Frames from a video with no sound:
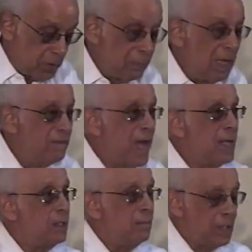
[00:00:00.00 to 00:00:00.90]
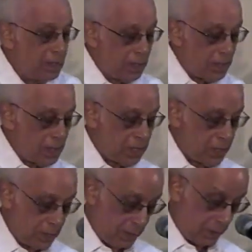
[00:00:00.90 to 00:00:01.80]
So my final message
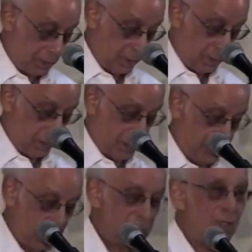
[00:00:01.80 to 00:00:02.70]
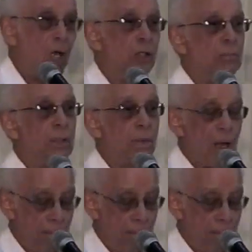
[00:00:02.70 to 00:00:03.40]
is, it was the Honorable